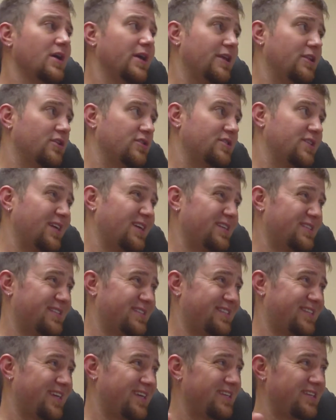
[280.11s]
it looks like a
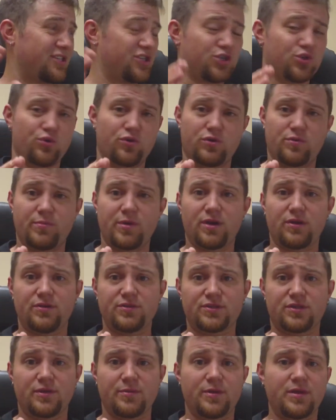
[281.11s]
slightly shorter barrel
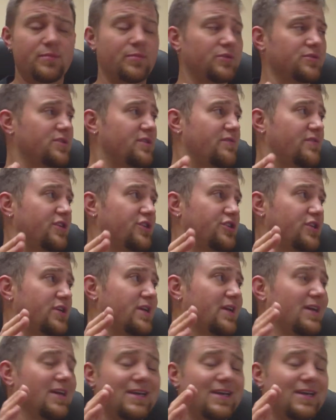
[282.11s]
is going to be most efficient.